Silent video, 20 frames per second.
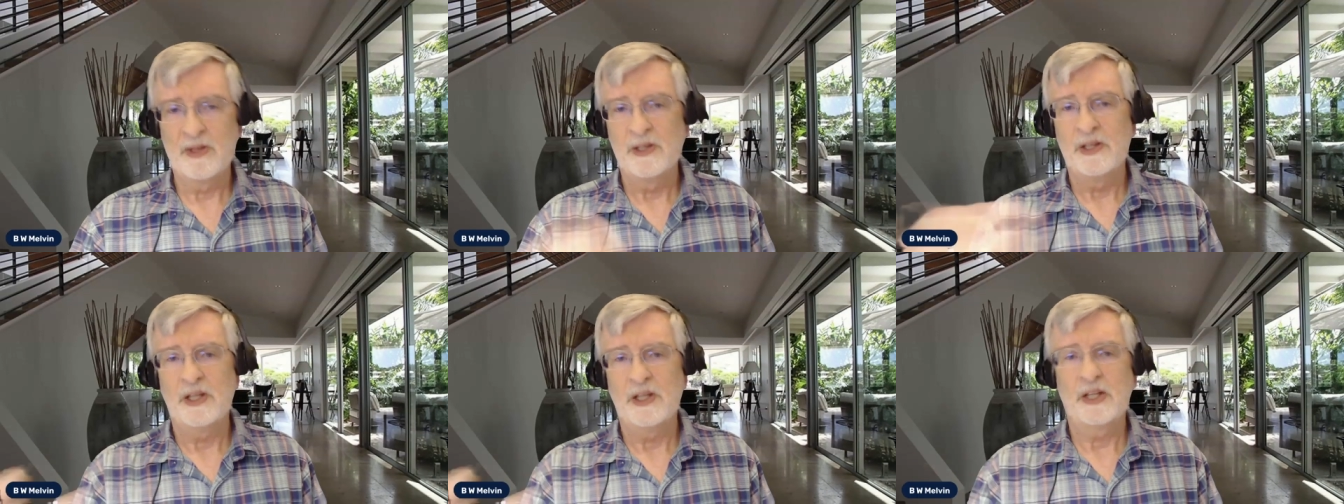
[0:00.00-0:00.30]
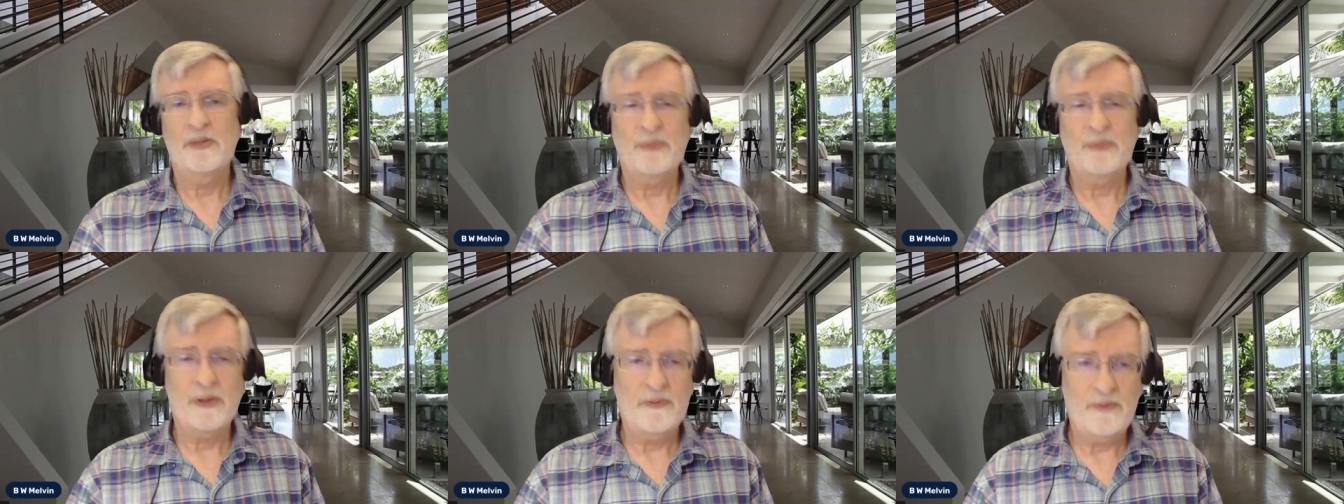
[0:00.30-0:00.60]

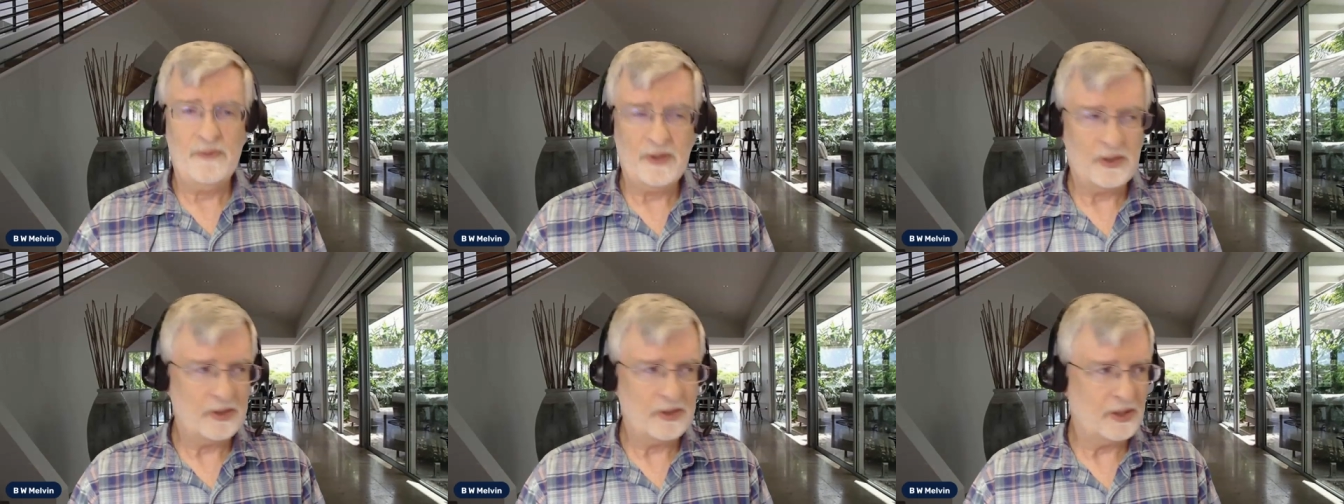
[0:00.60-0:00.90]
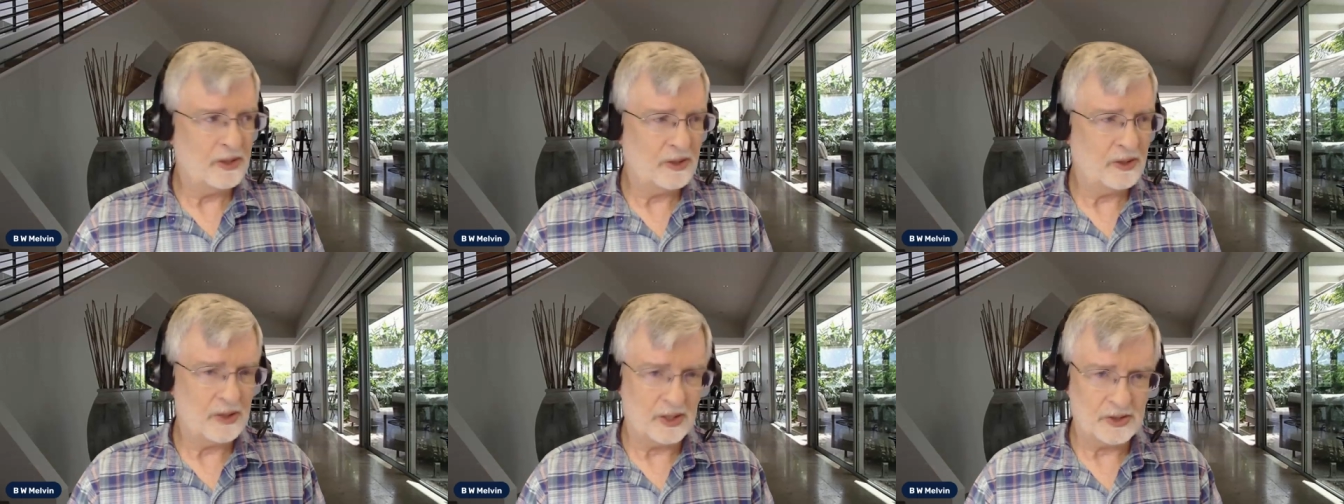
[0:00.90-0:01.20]
It's revealed
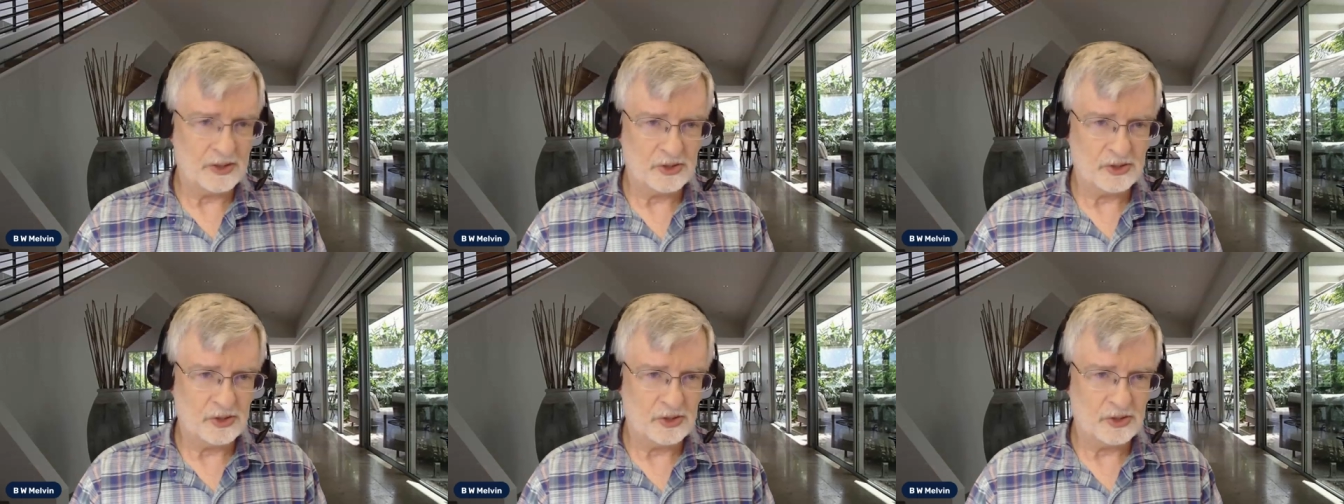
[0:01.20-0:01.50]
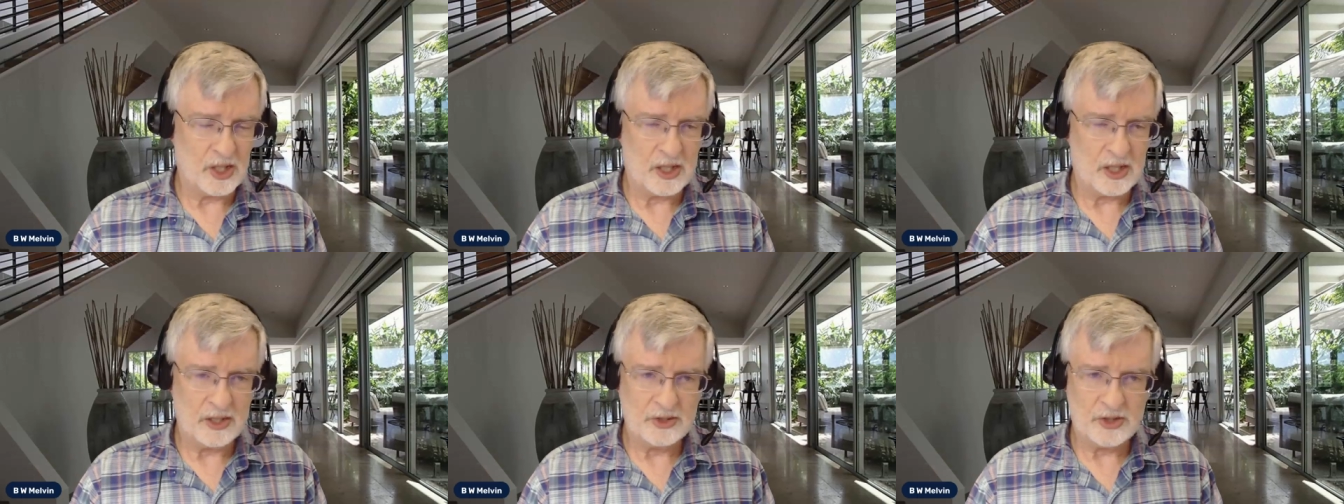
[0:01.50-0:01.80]
in, in
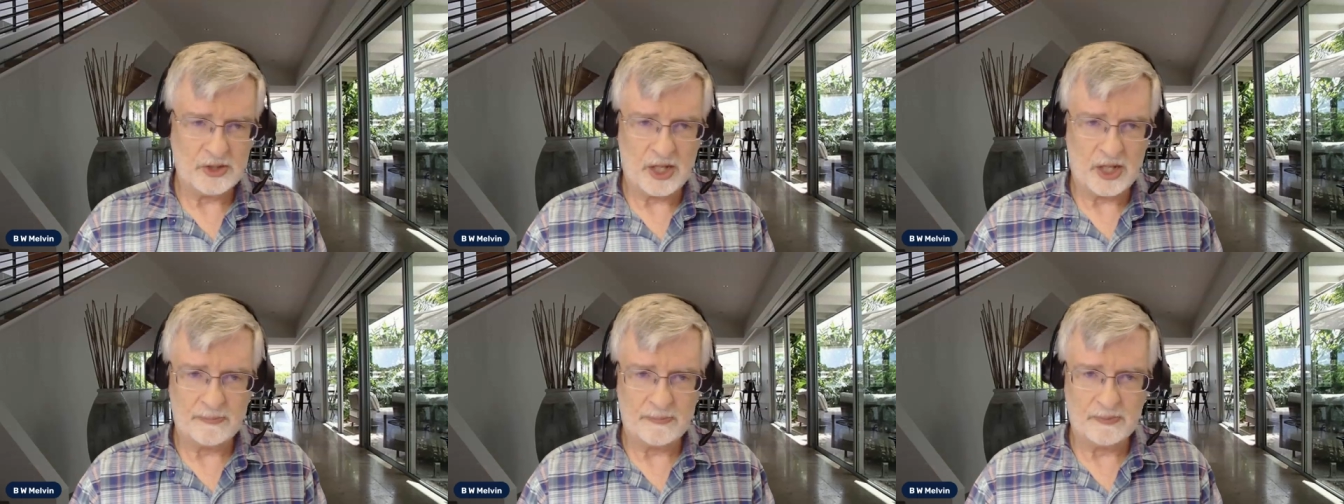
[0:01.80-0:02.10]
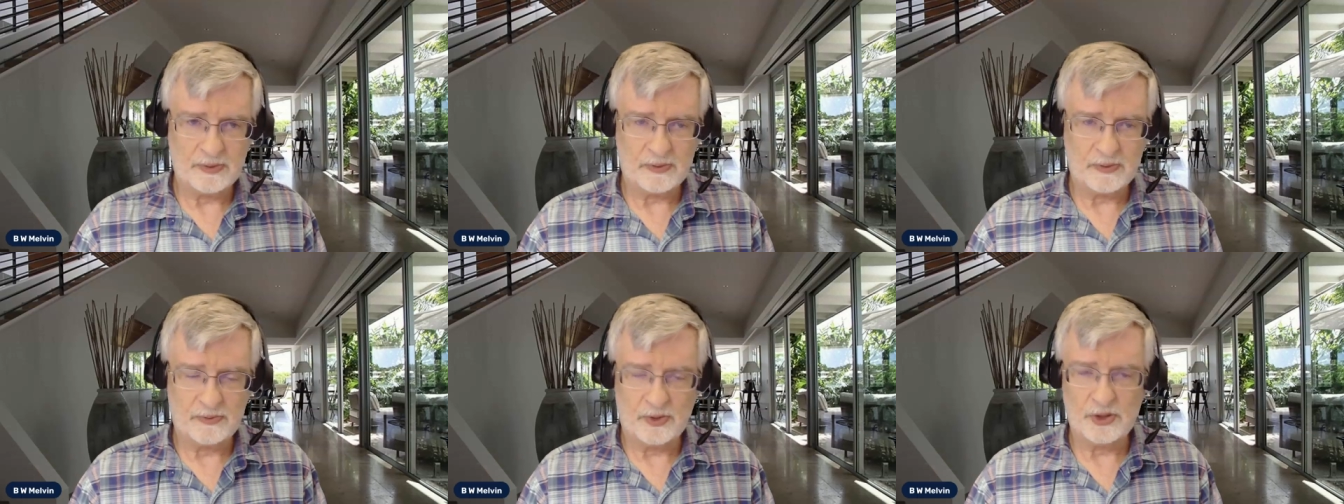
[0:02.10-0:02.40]
John
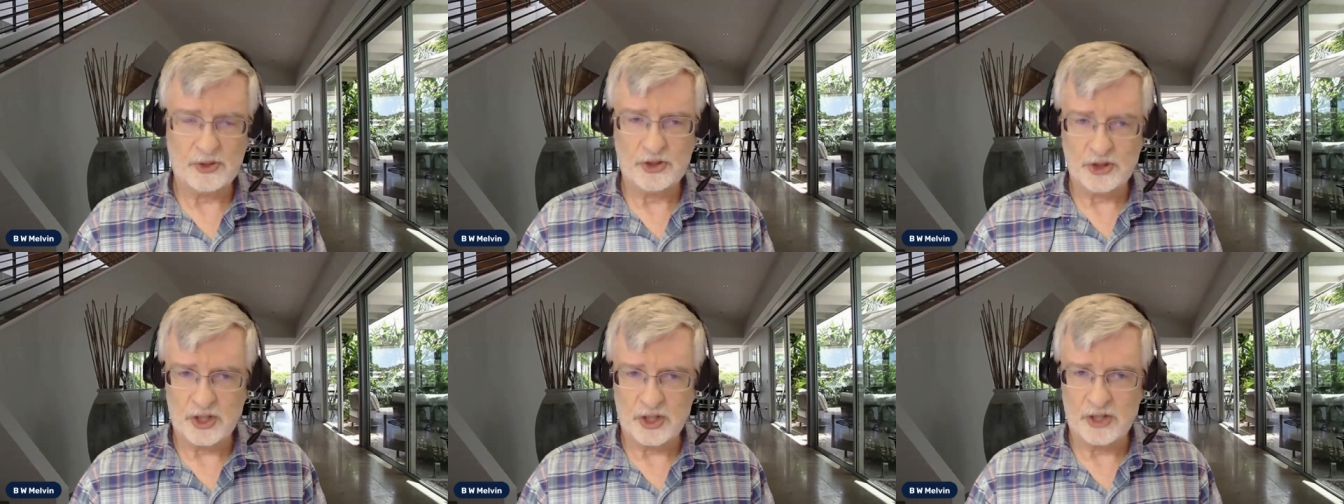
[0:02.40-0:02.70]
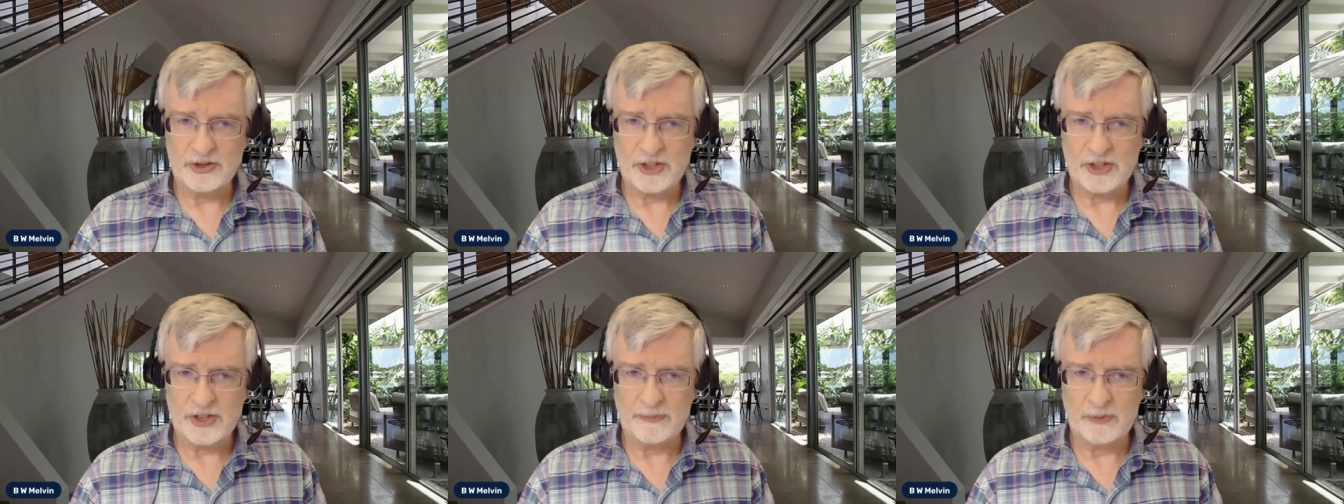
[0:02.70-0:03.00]
chapter, 1
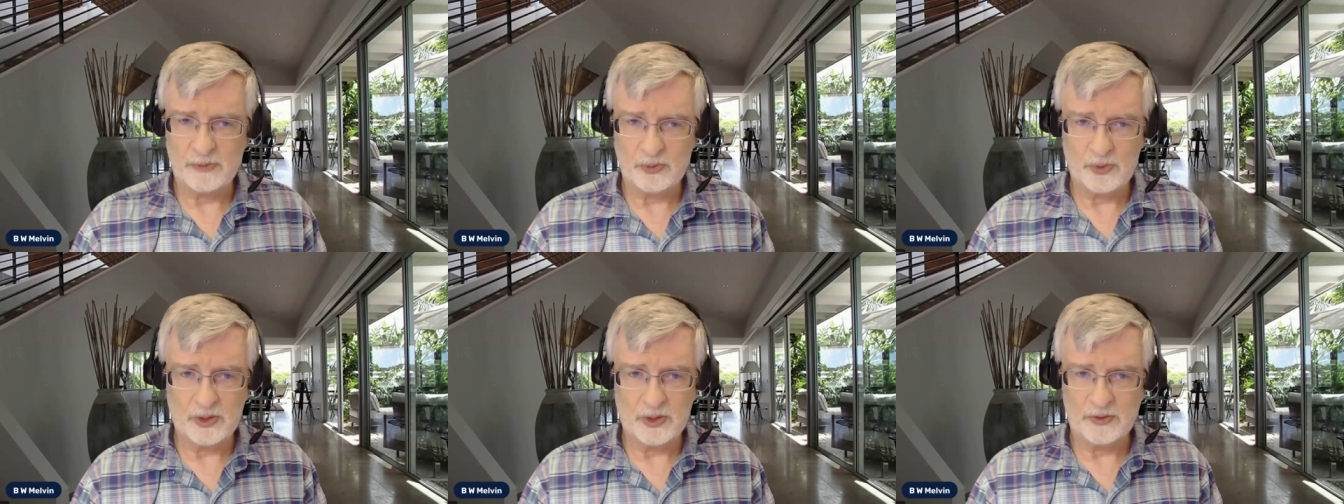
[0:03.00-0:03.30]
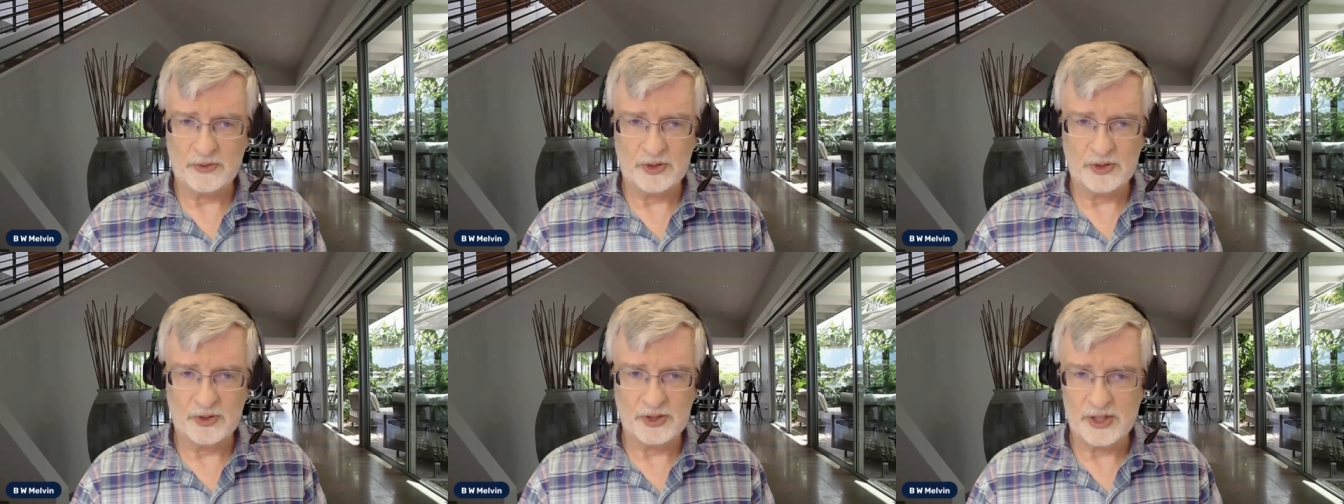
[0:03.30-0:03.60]
John chapter 1,
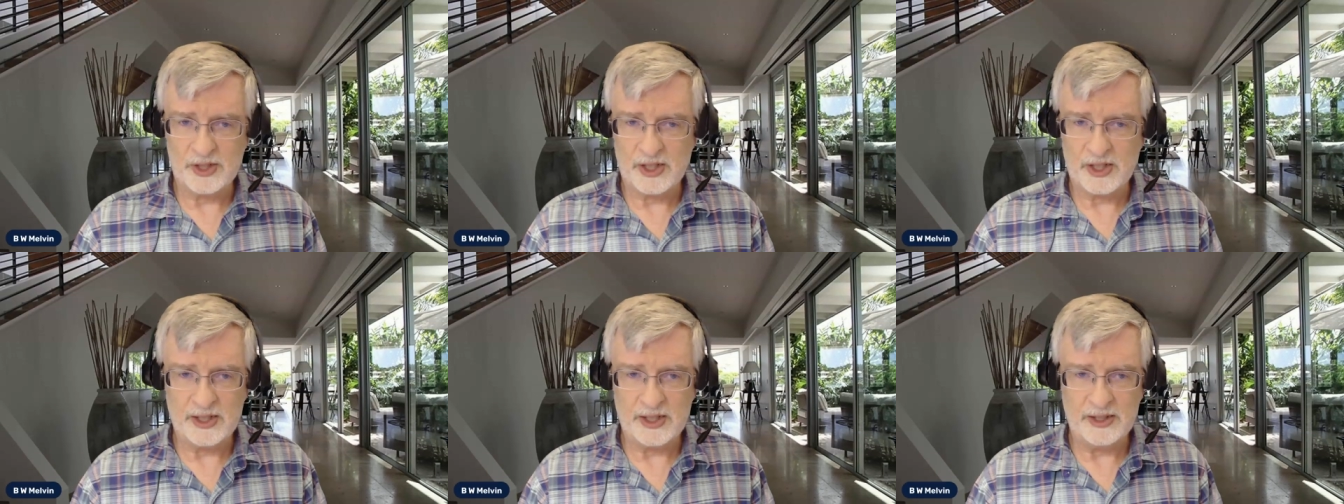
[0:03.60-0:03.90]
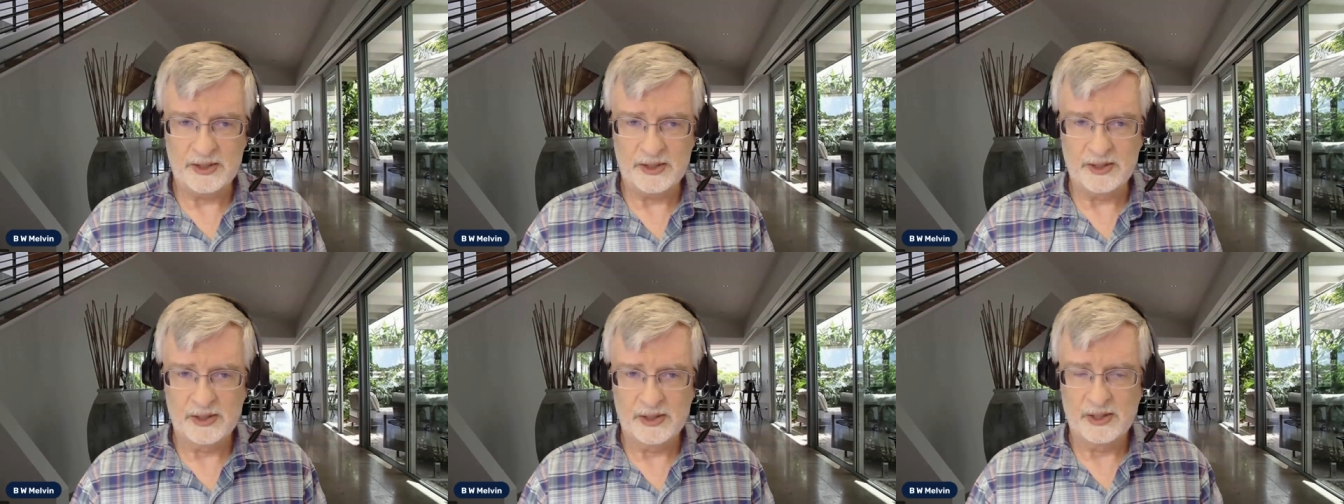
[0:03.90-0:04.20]
verse 9.